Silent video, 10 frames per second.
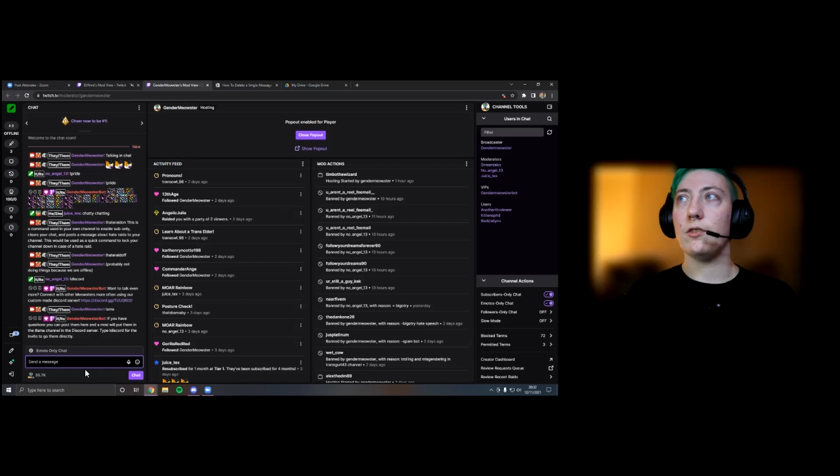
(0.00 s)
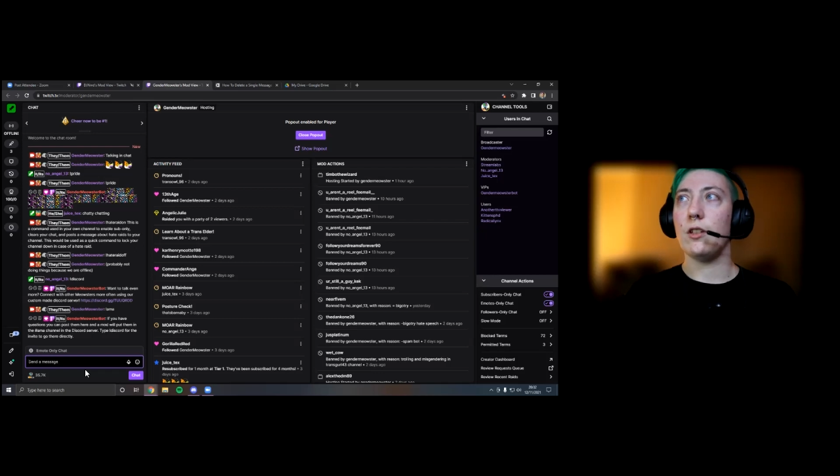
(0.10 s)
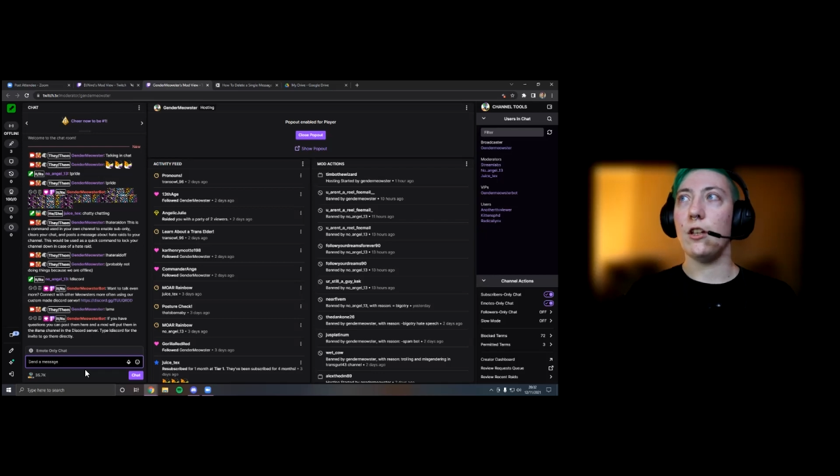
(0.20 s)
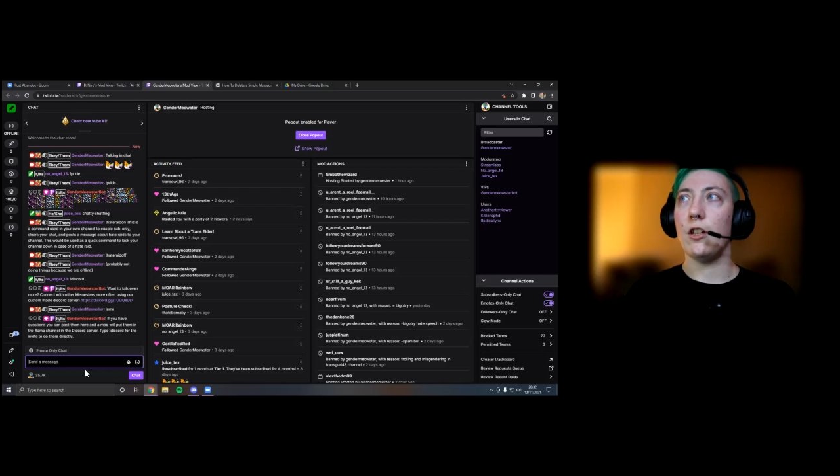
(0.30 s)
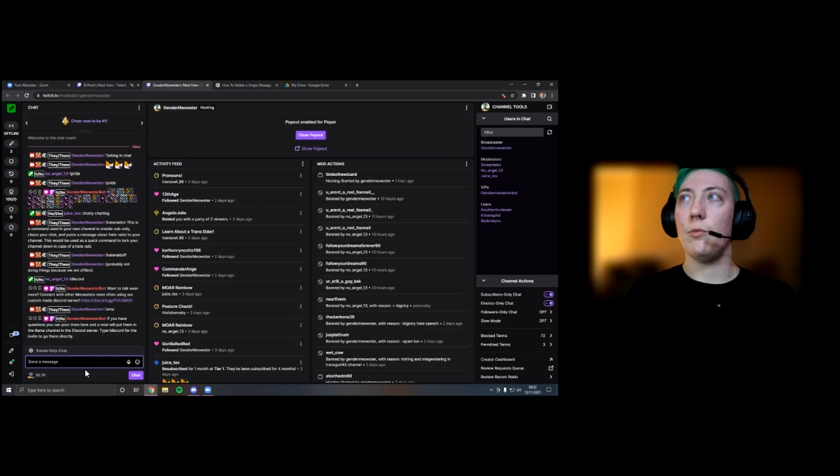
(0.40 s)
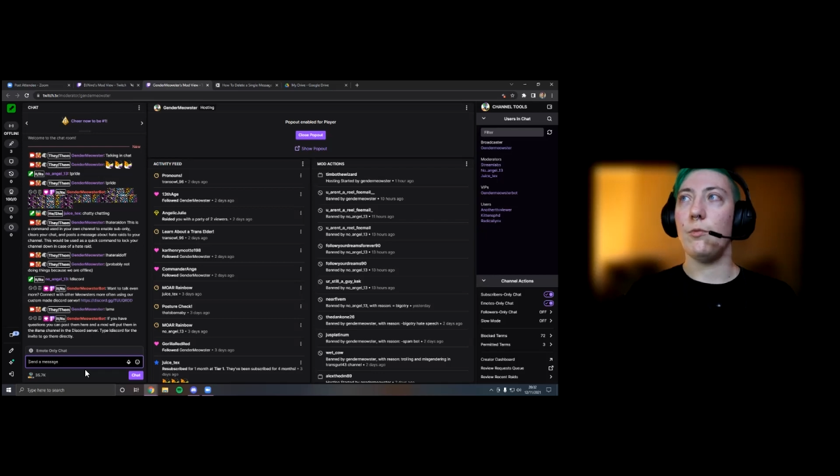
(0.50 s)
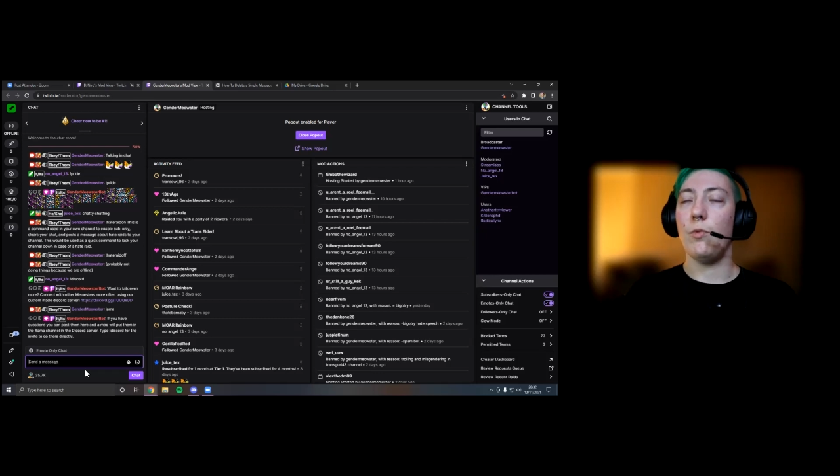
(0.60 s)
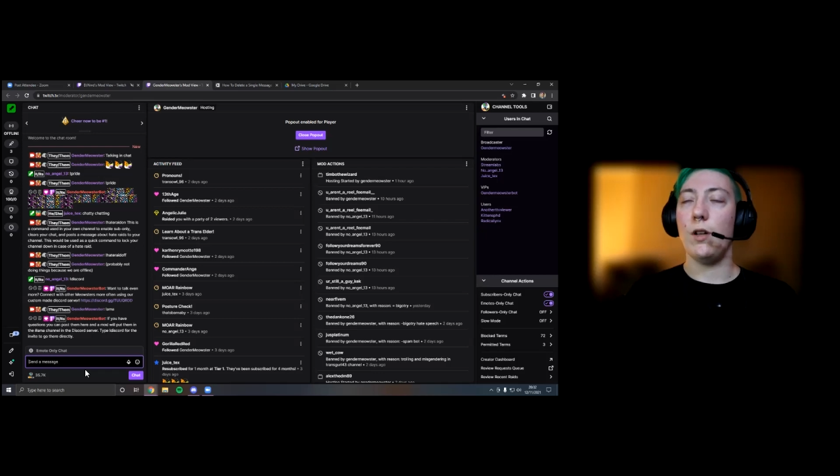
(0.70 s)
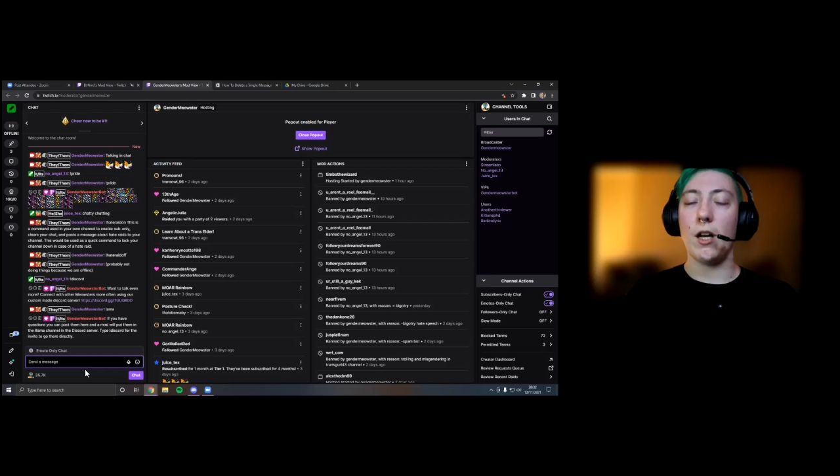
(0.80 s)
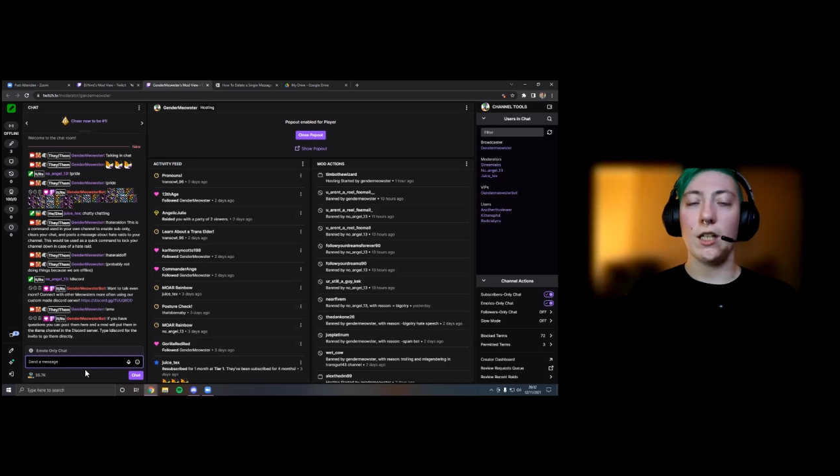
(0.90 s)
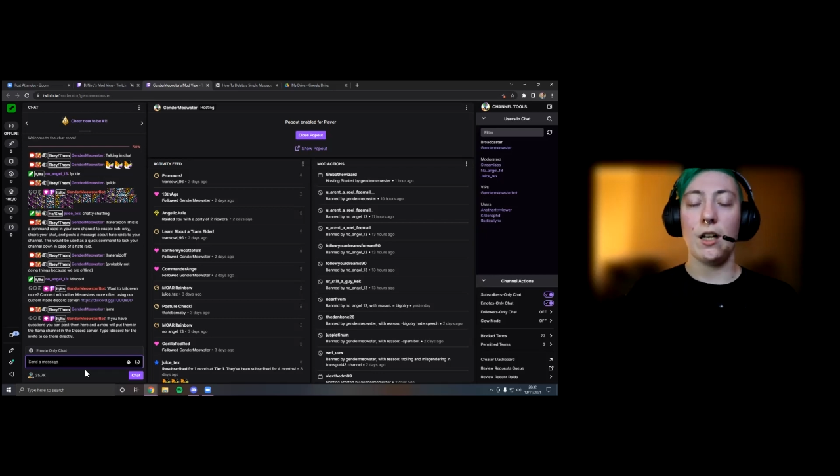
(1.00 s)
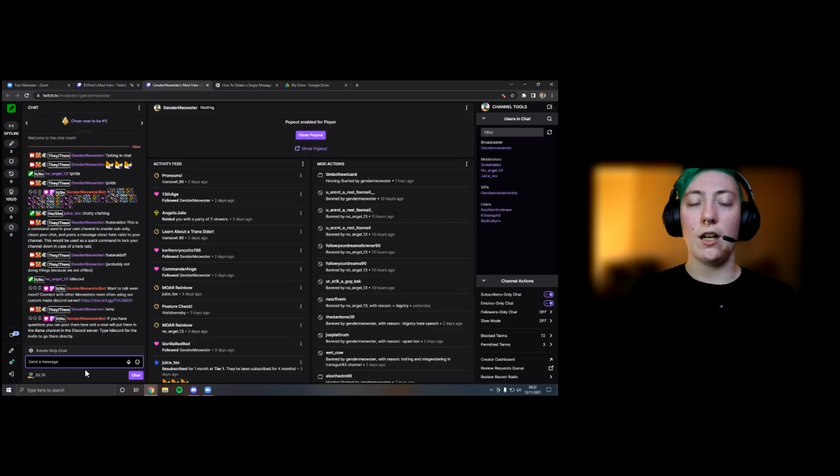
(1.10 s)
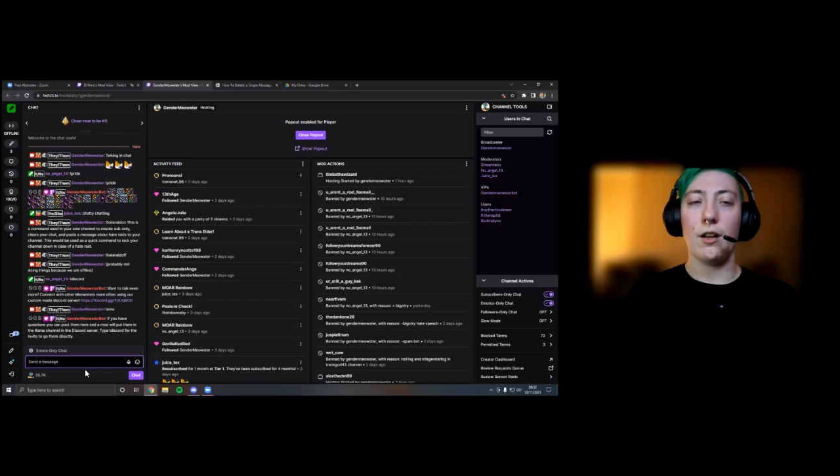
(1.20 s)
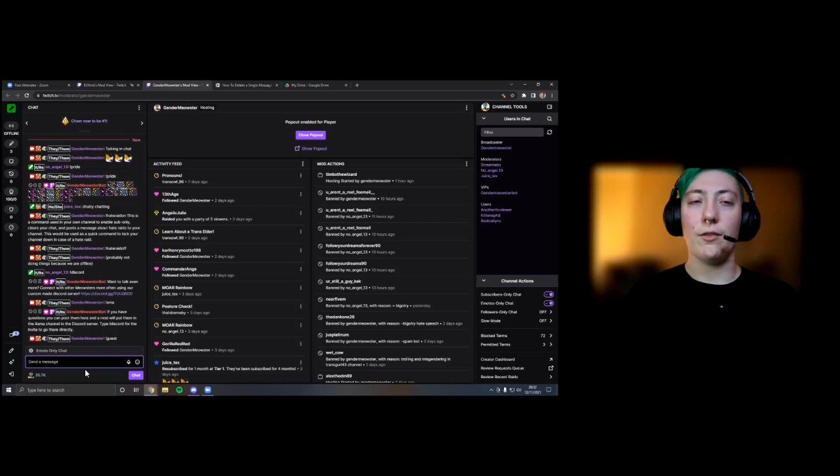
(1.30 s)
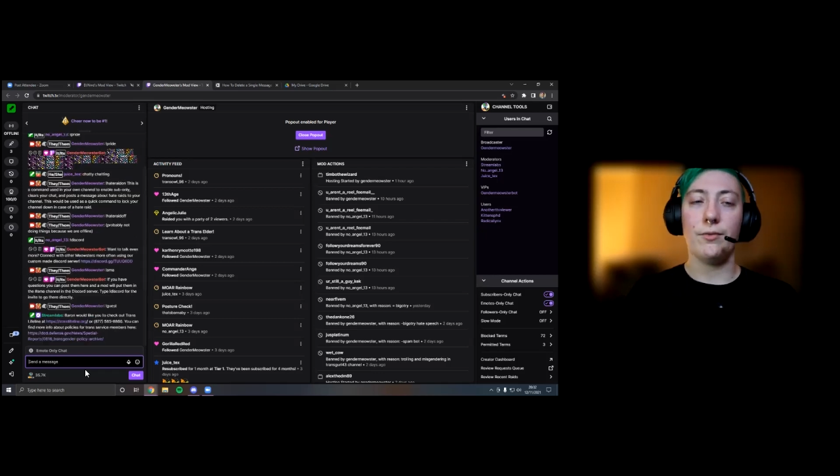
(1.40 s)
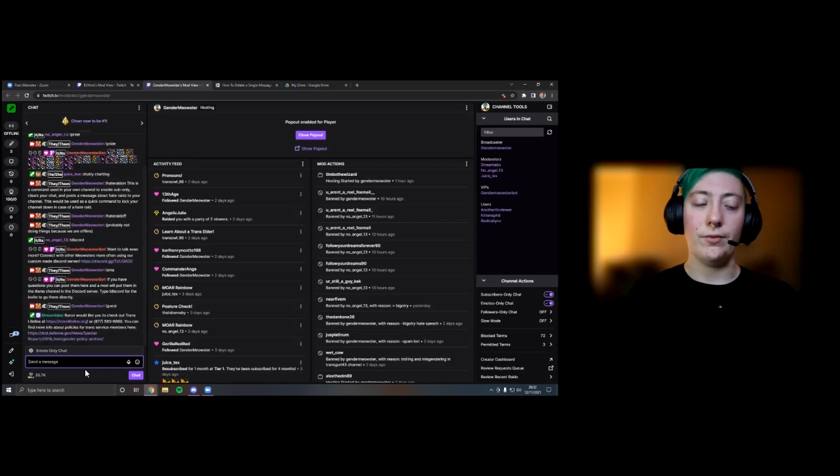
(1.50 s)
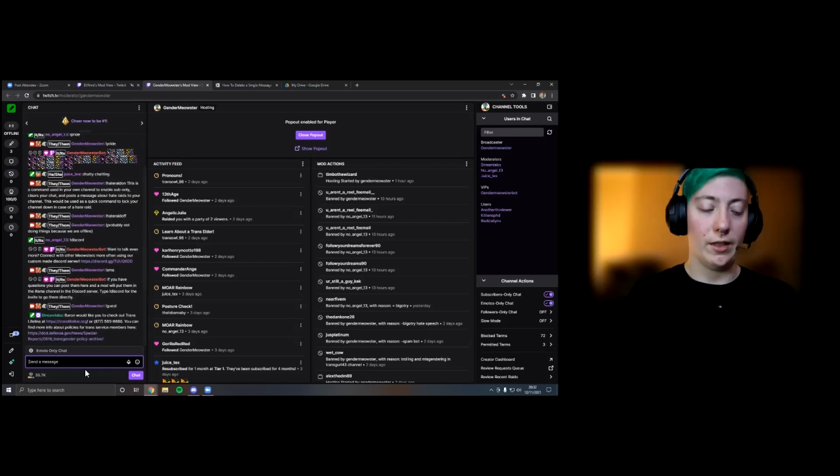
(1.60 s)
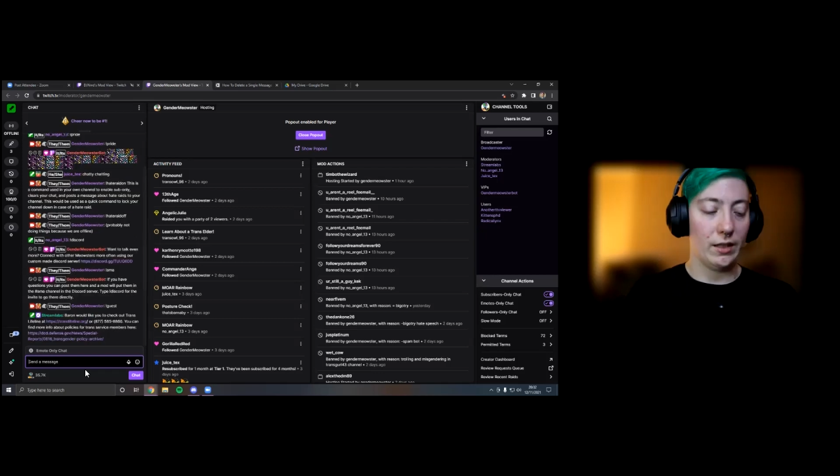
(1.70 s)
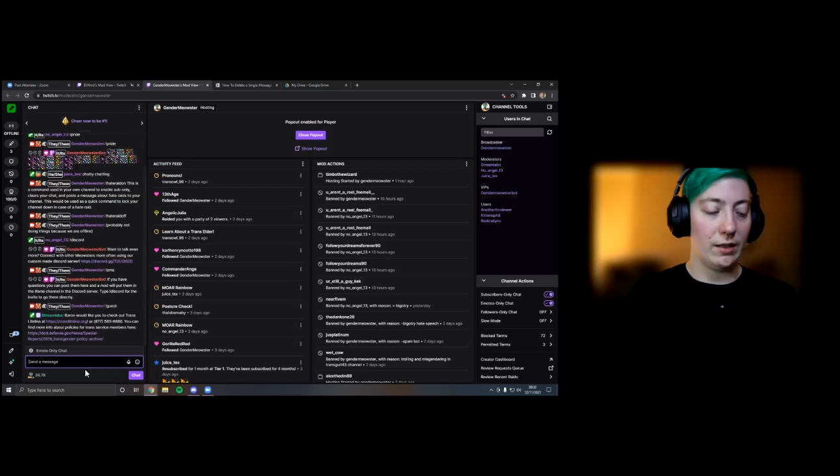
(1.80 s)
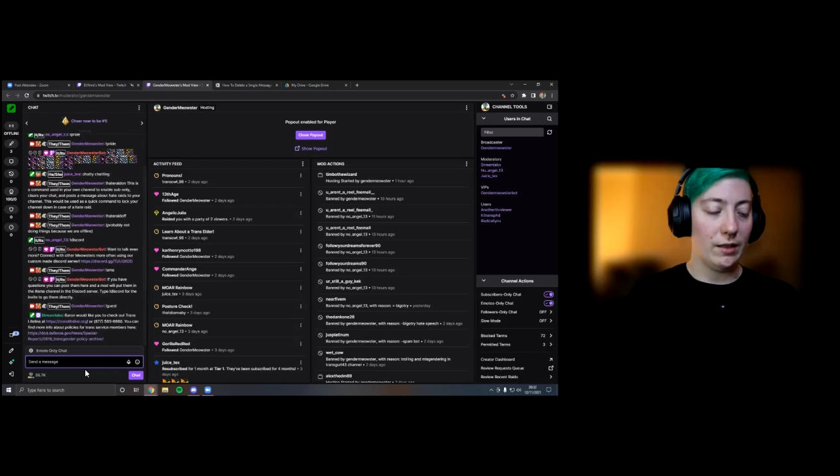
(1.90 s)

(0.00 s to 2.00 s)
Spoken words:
we might have like